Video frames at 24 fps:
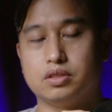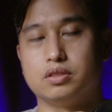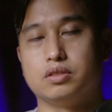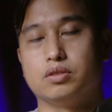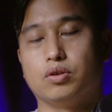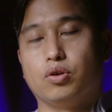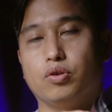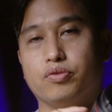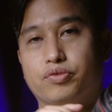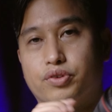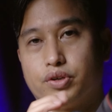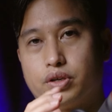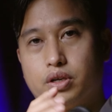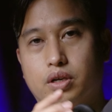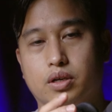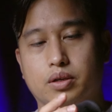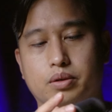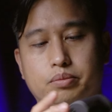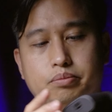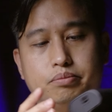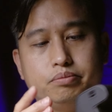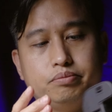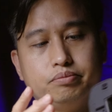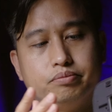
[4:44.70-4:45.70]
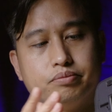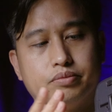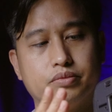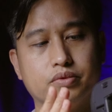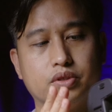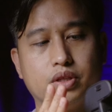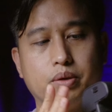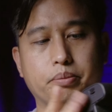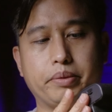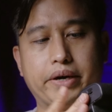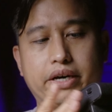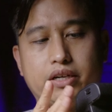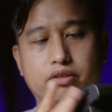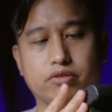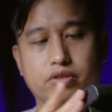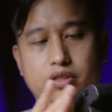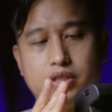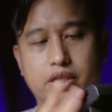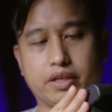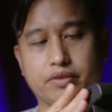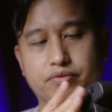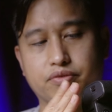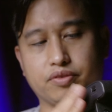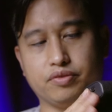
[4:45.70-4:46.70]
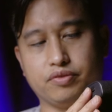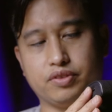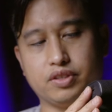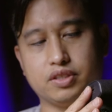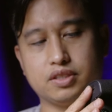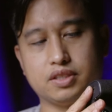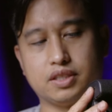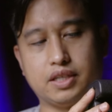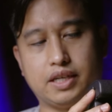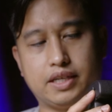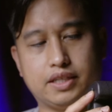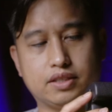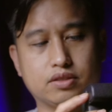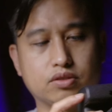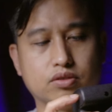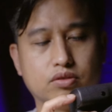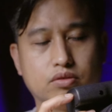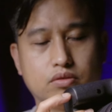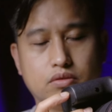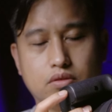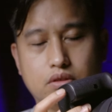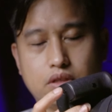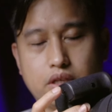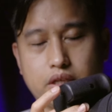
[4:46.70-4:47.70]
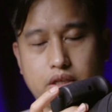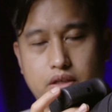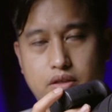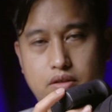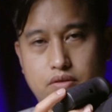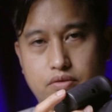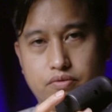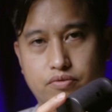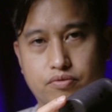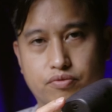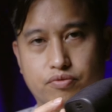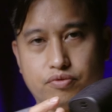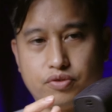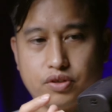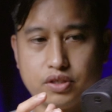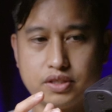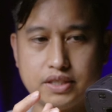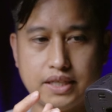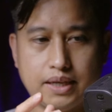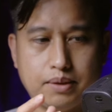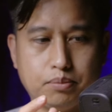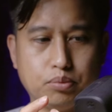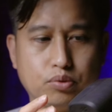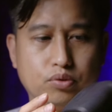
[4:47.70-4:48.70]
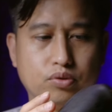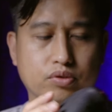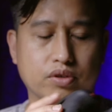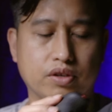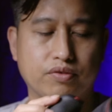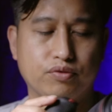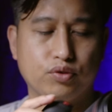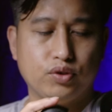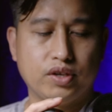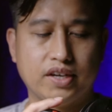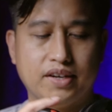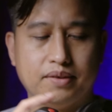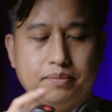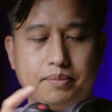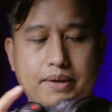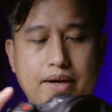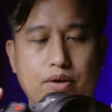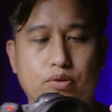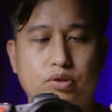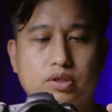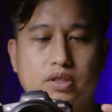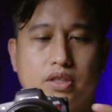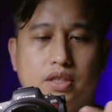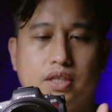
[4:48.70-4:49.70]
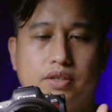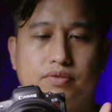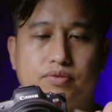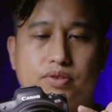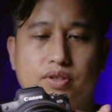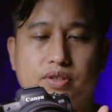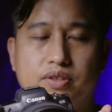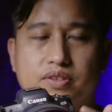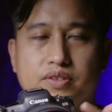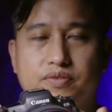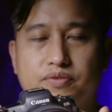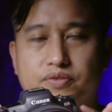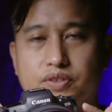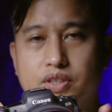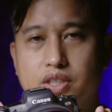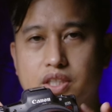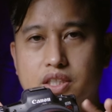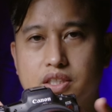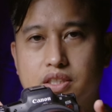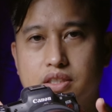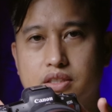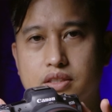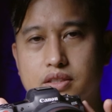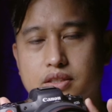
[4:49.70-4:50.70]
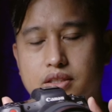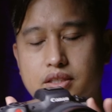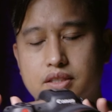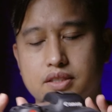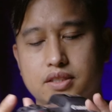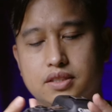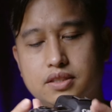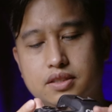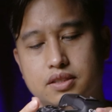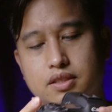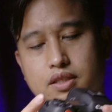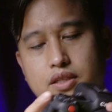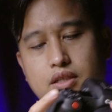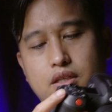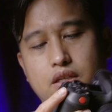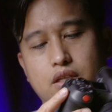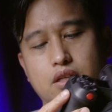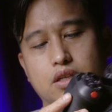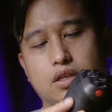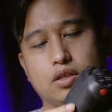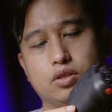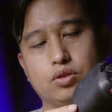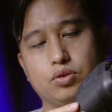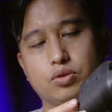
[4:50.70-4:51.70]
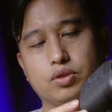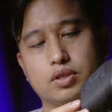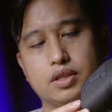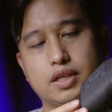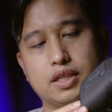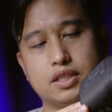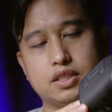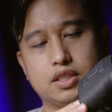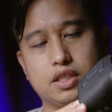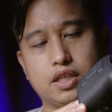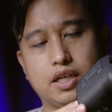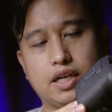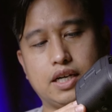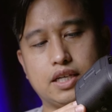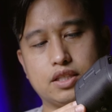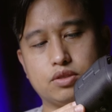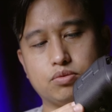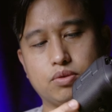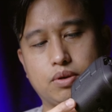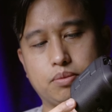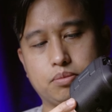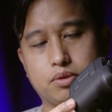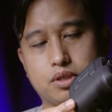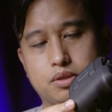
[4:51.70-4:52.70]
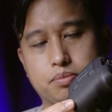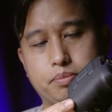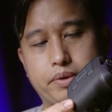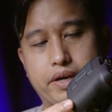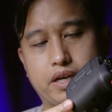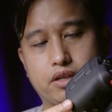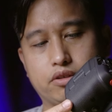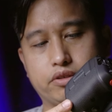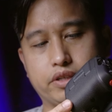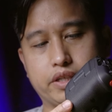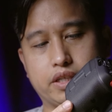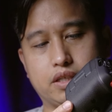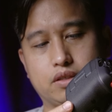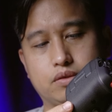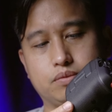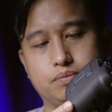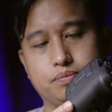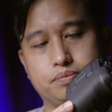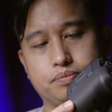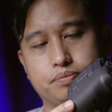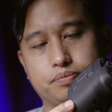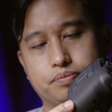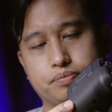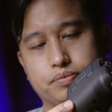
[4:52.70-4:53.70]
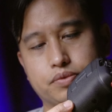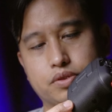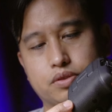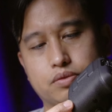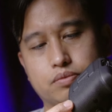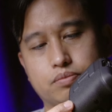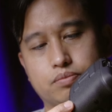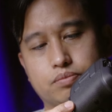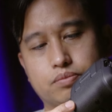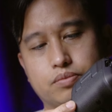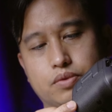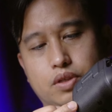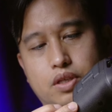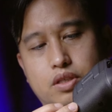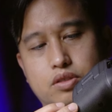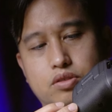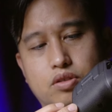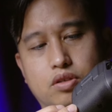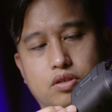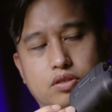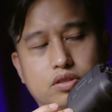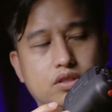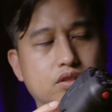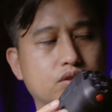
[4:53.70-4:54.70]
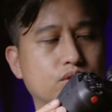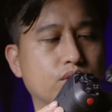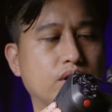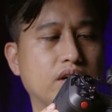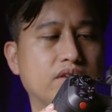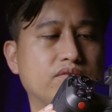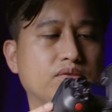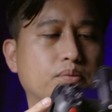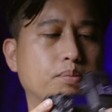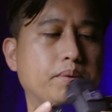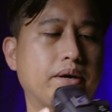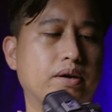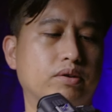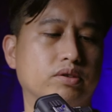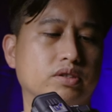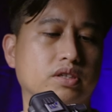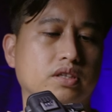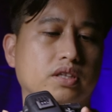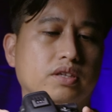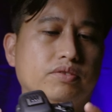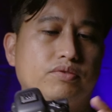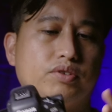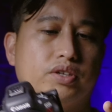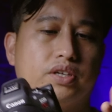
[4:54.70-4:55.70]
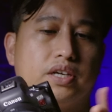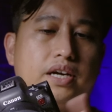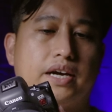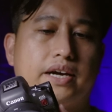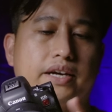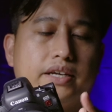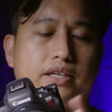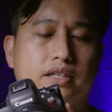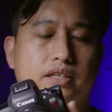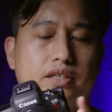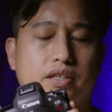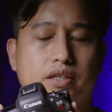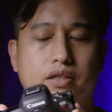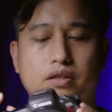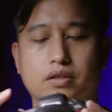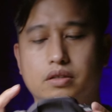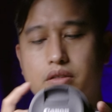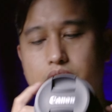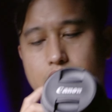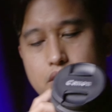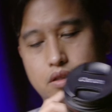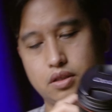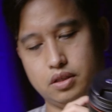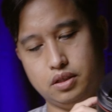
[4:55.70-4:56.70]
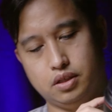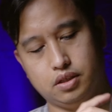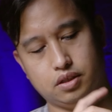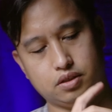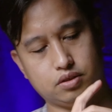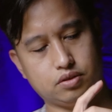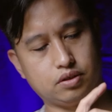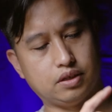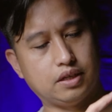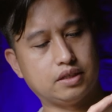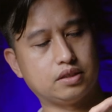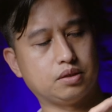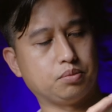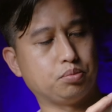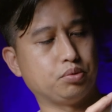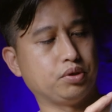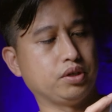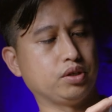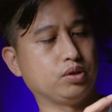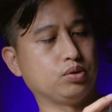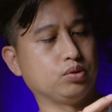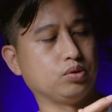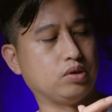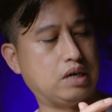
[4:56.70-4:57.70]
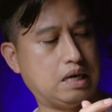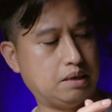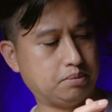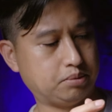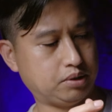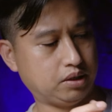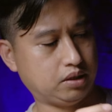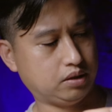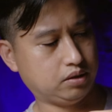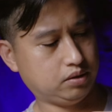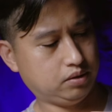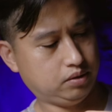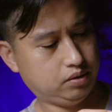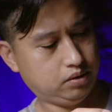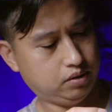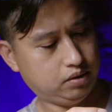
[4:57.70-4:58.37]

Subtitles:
to overcome the battery life of this guy. So like, for example, if you have power delivery feeding this, you can actually hot swap this battery out as long as you have a power delivery guy in here. So that's a pretty cool option.